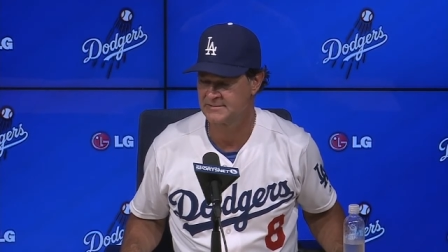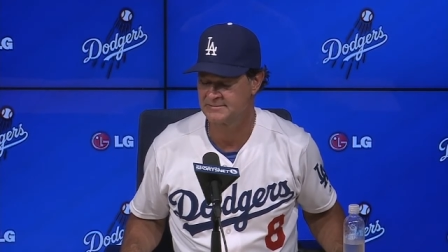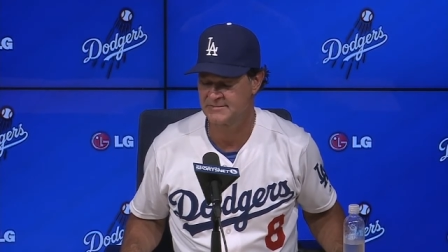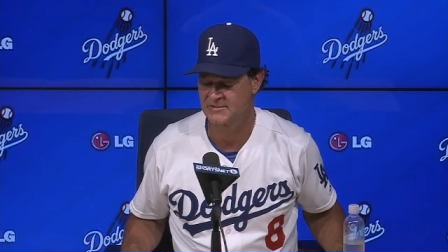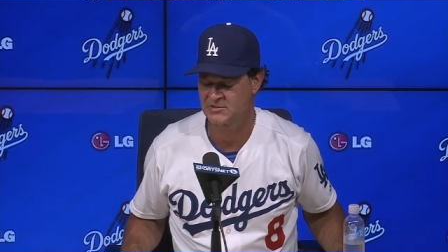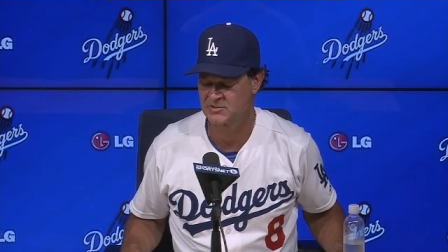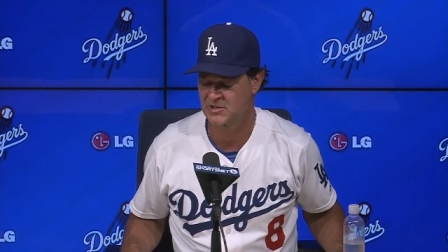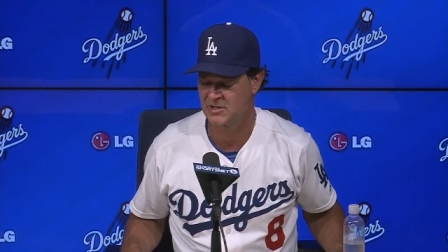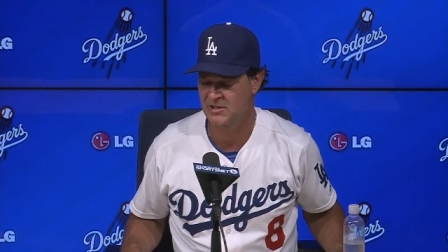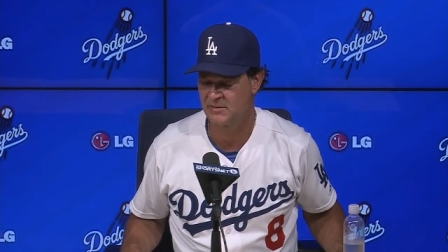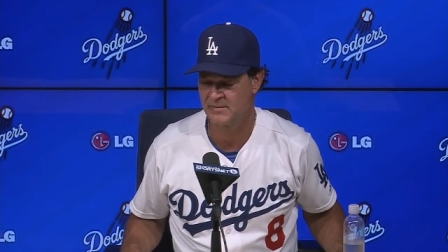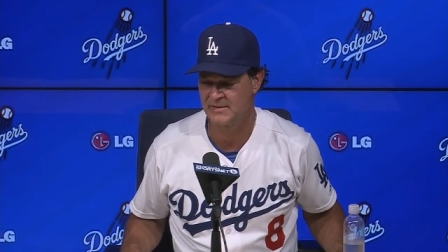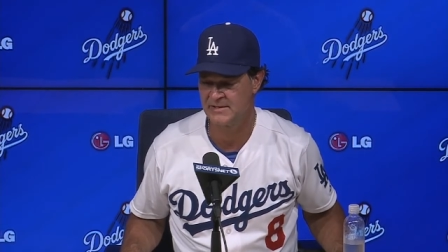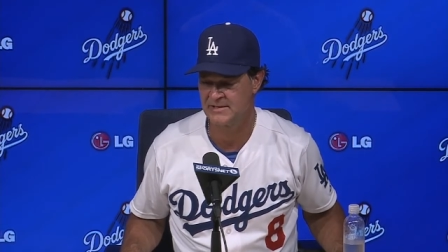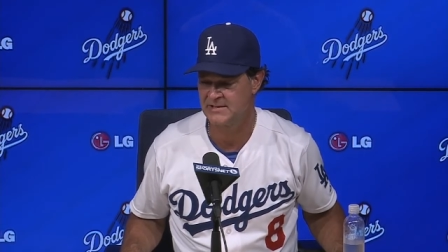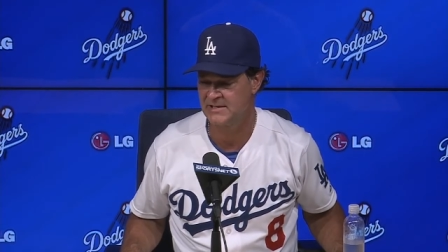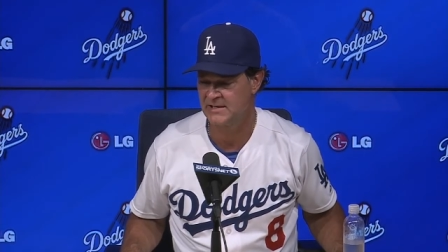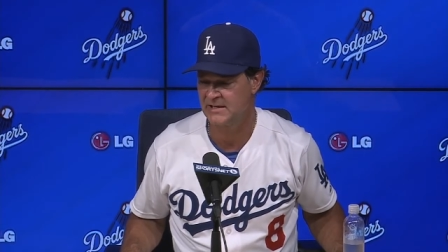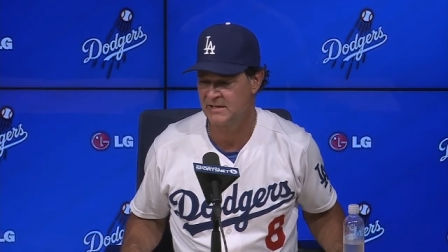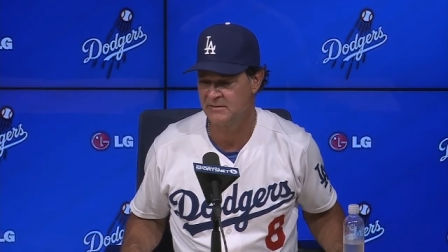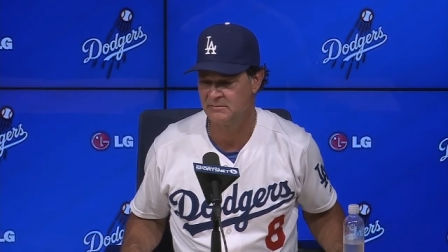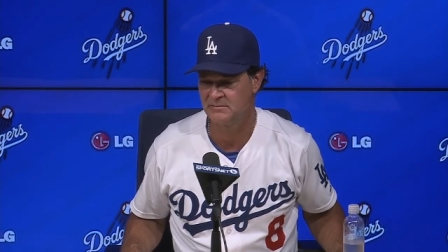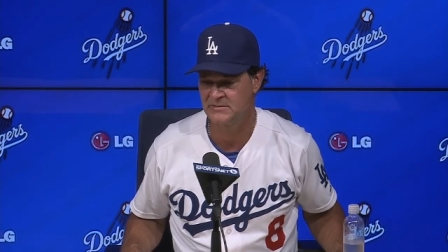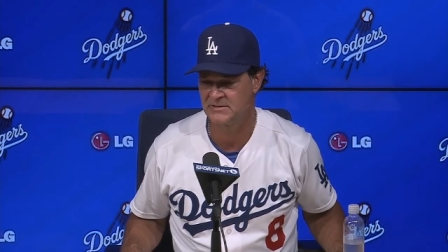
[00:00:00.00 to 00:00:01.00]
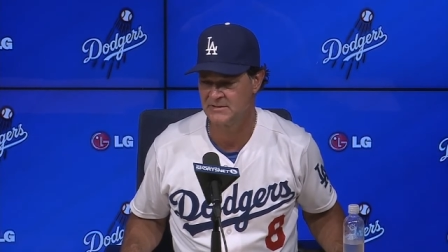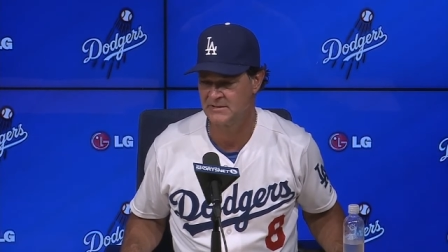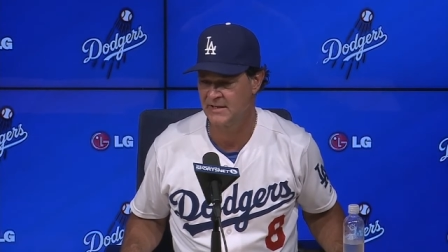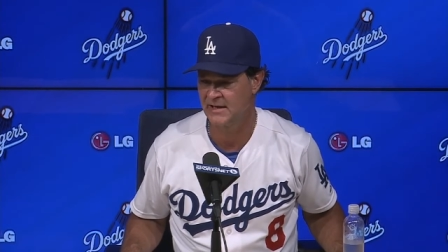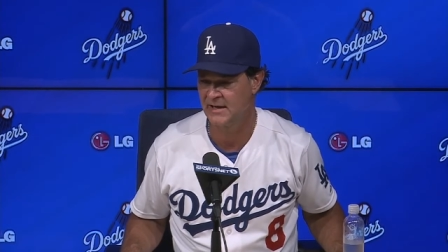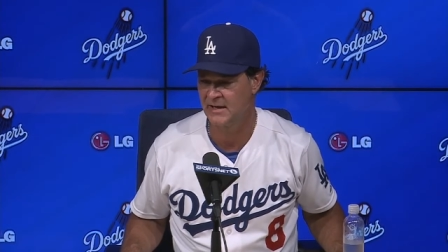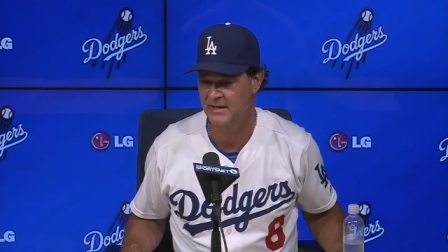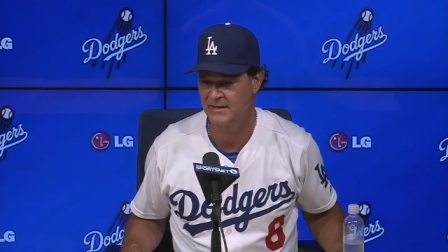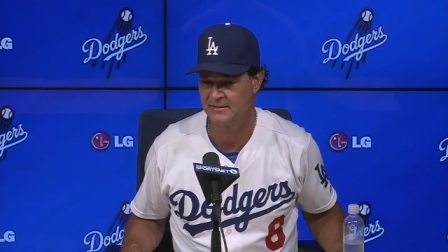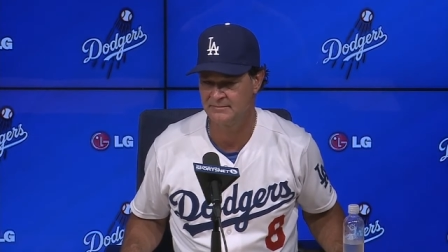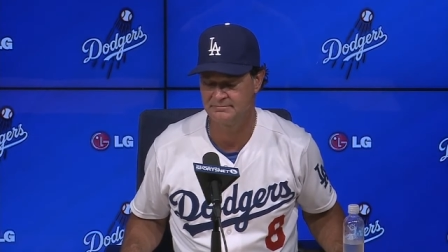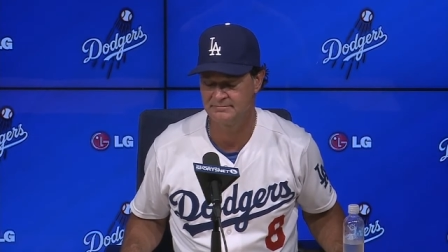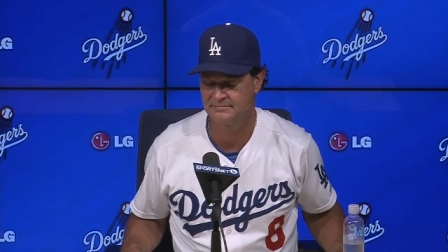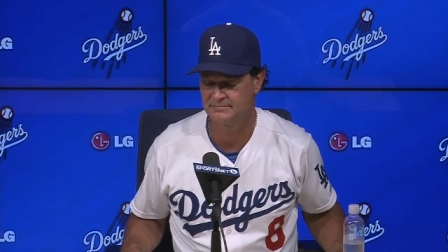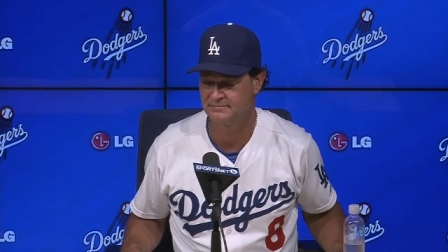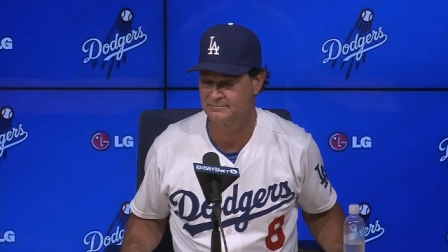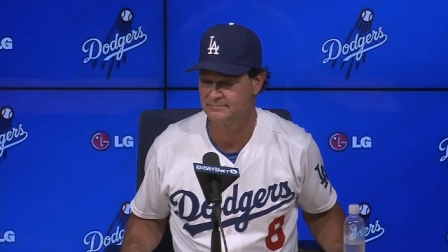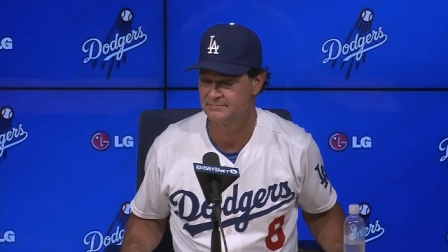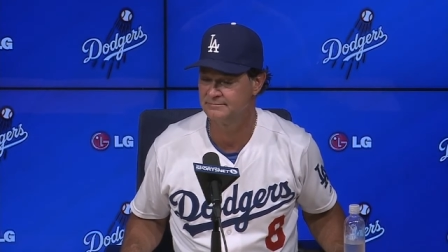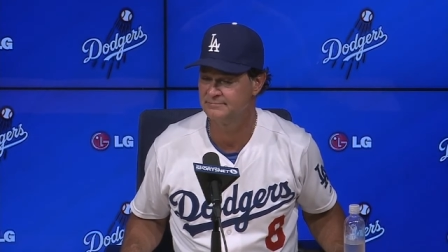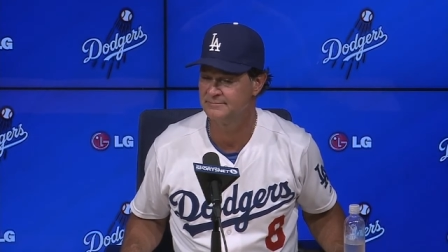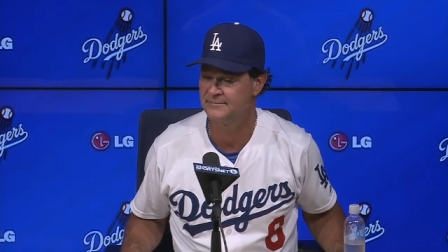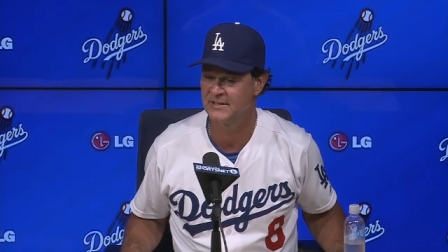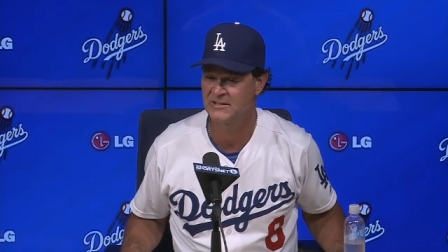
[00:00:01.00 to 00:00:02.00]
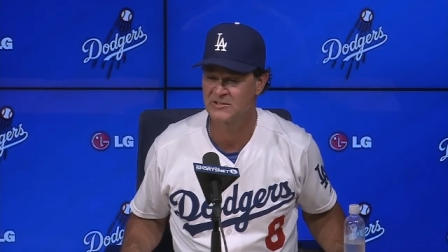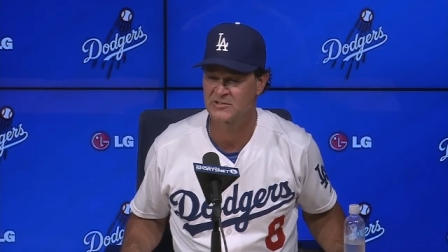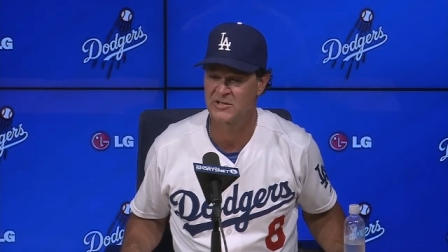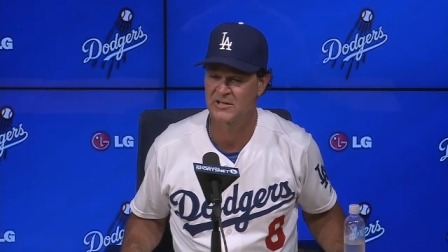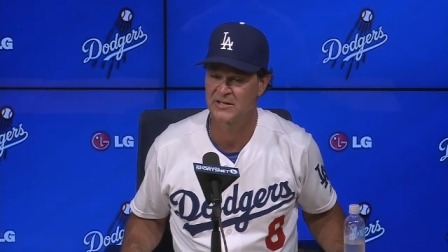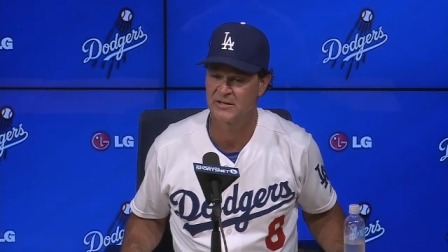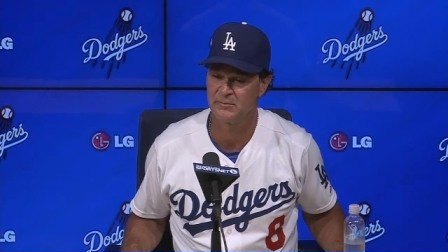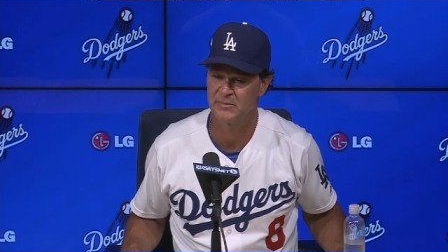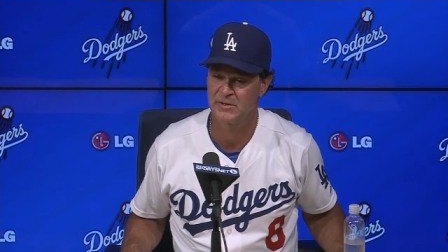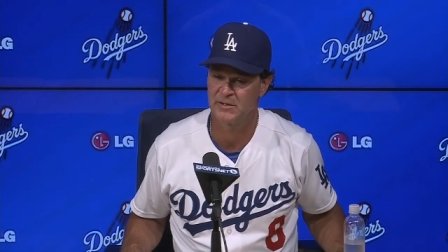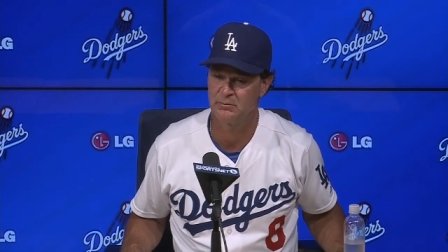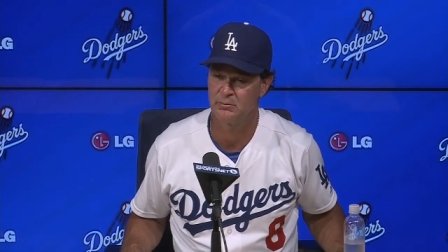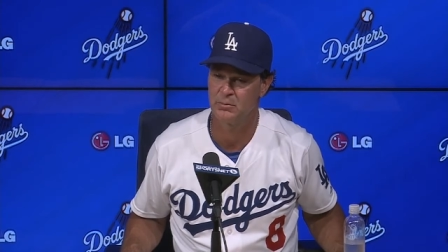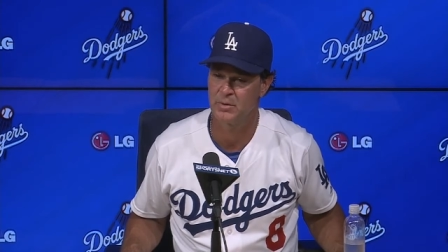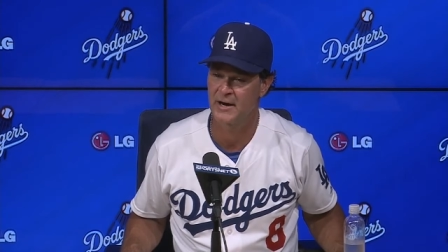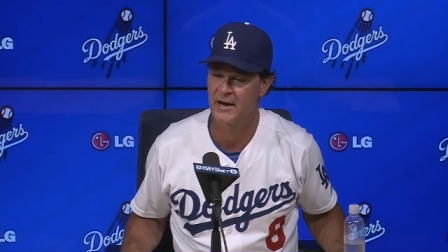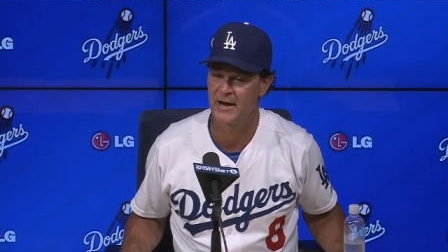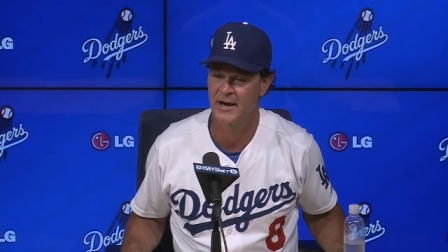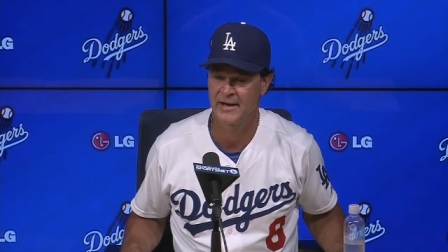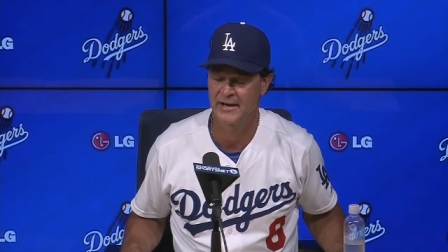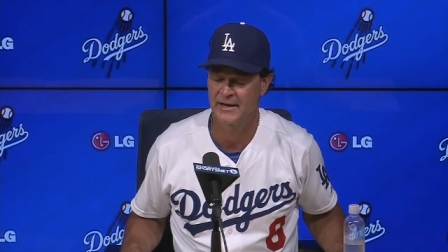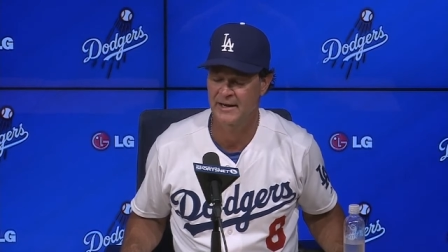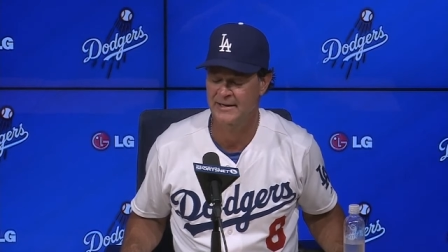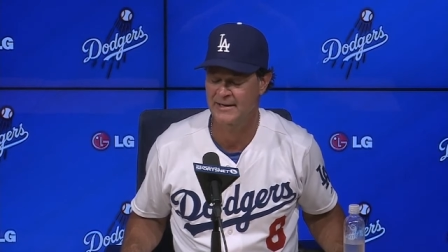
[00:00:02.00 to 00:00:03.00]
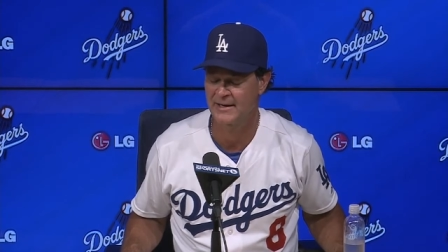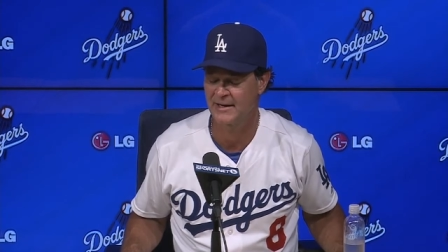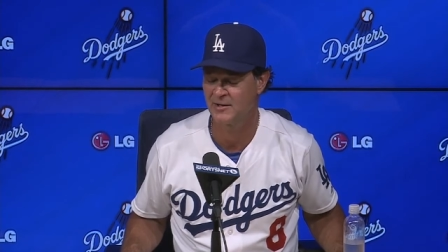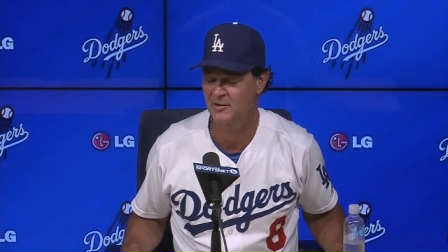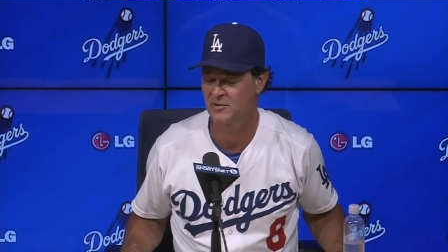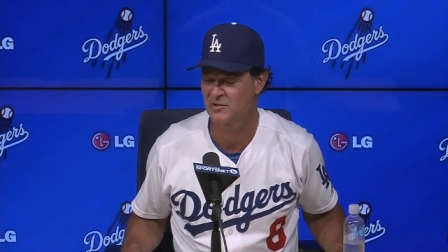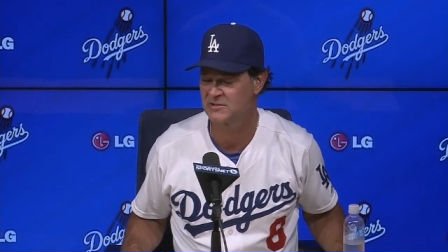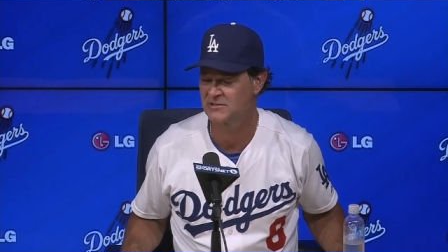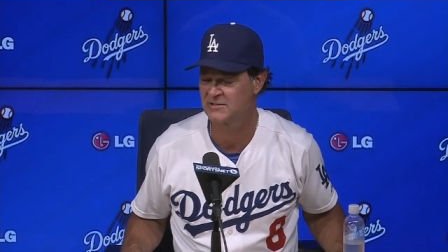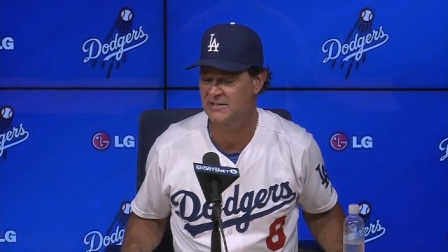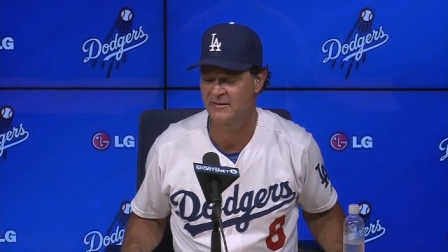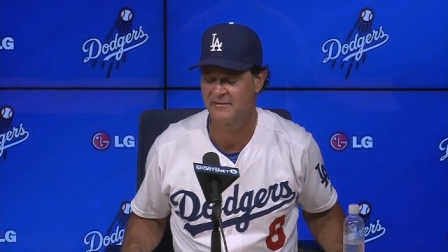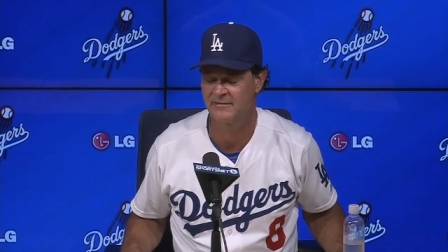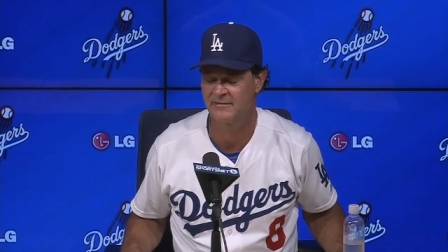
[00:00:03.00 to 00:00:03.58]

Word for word: There's going to be teams that it's going to be Brian. I kind of look